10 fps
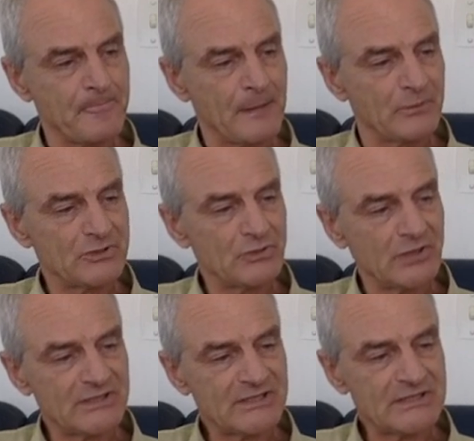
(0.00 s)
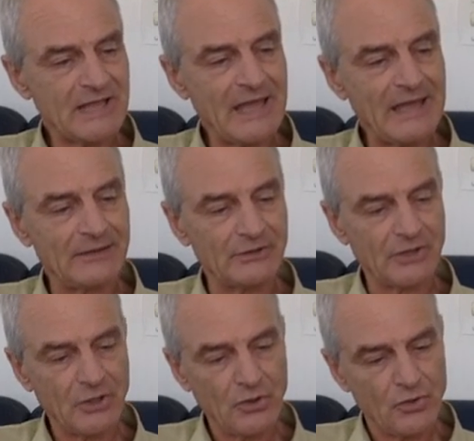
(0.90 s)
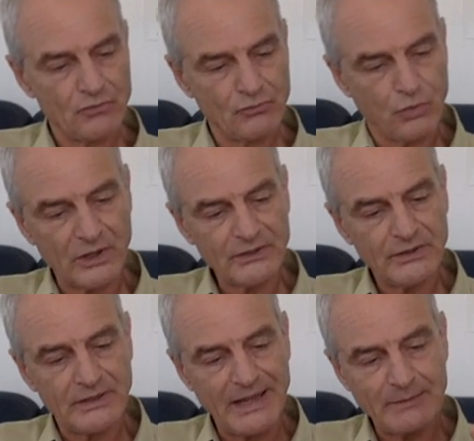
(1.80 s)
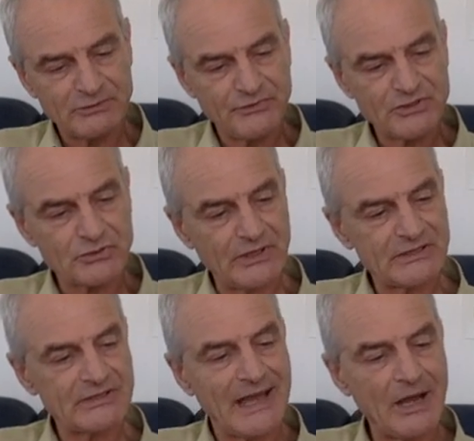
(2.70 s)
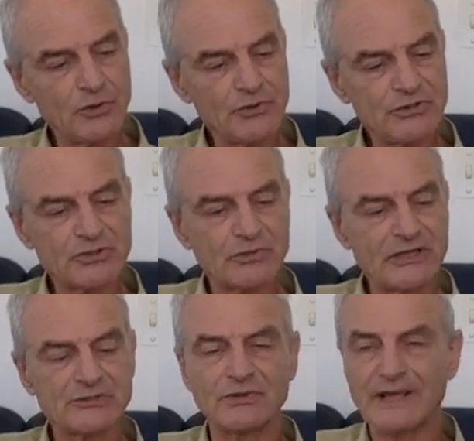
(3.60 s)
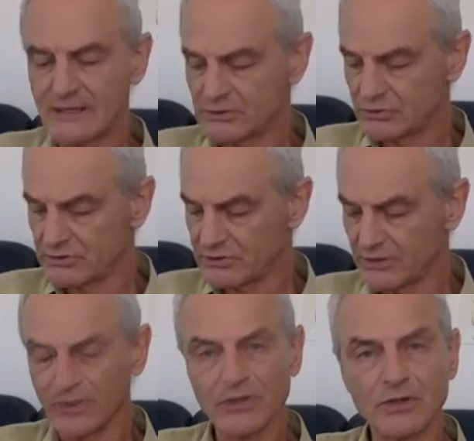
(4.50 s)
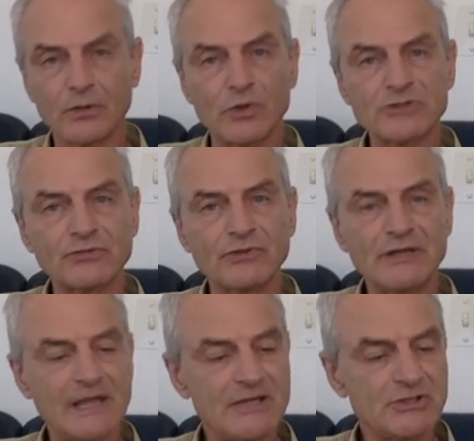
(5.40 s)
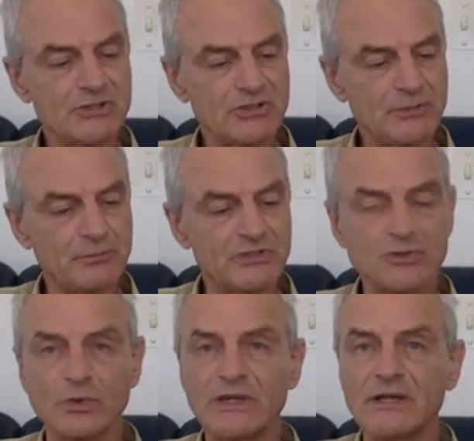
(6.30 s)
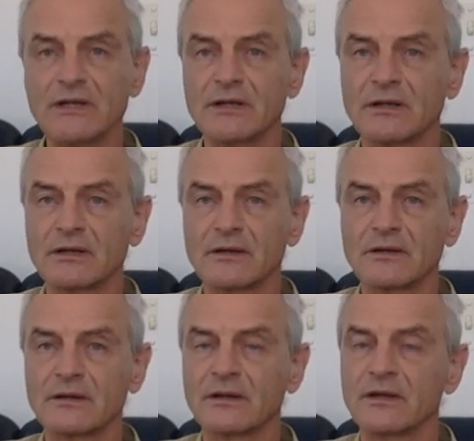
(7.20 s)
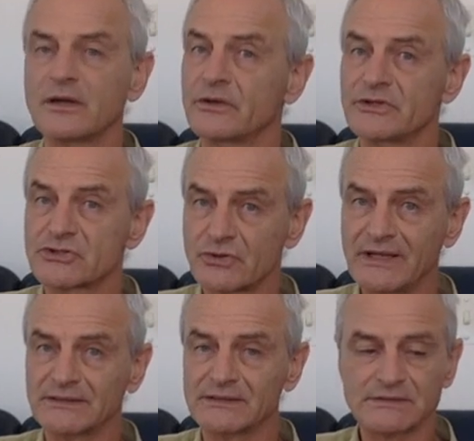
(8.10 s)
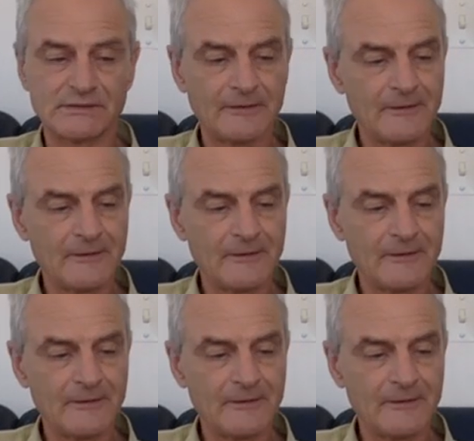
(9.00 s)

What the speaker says: But to understand what are the names of the strings and how do the strings relate to each other? What's the relationship between the strings?